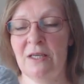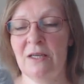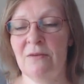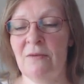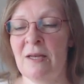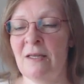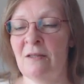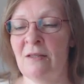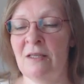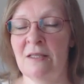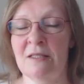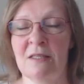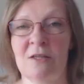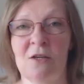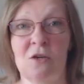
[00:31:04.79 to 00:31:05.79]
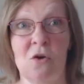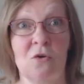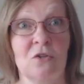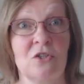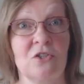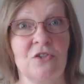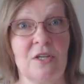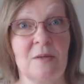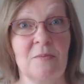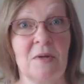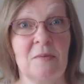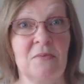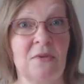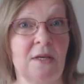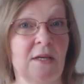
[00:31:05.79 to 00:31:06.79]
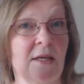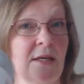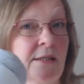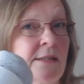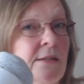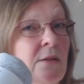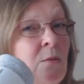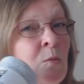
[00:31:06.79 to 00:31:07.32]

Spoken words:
if anything is in a long strip, I'm thinking,